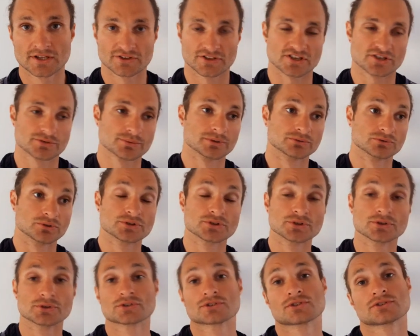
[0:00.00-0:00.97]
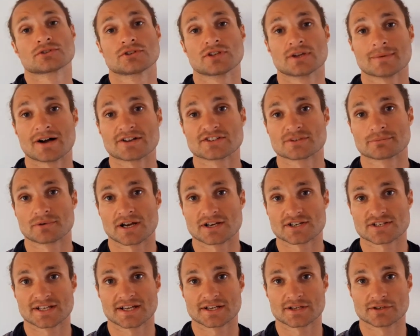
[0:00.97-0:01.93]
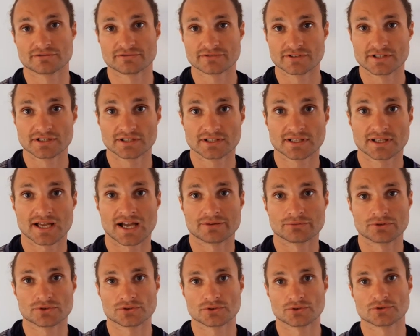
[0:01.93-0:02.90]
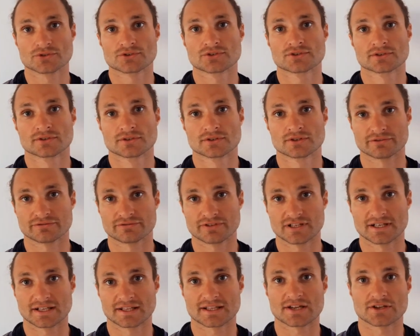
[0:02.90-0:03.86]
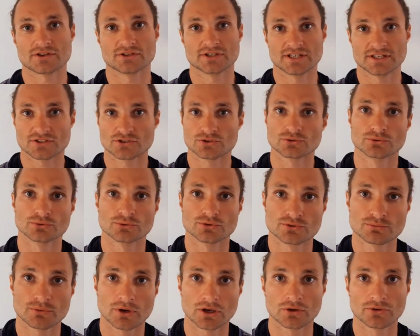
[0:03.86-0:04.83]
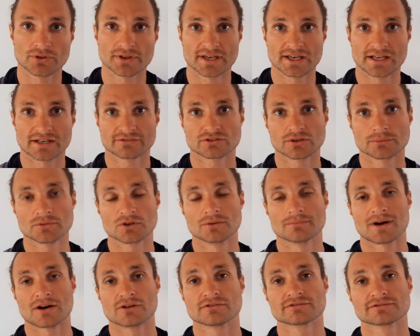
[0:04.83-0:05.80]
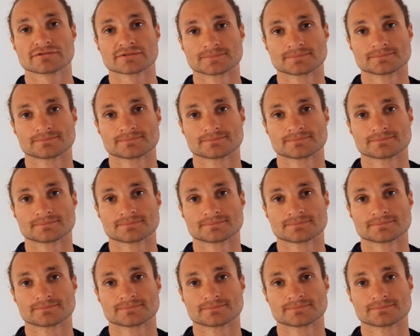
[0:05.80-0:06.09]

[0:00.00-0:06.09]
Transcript: This will reduce the amount of pressure that you feel and reduce the feeling that you need to swallow the air from your mouth.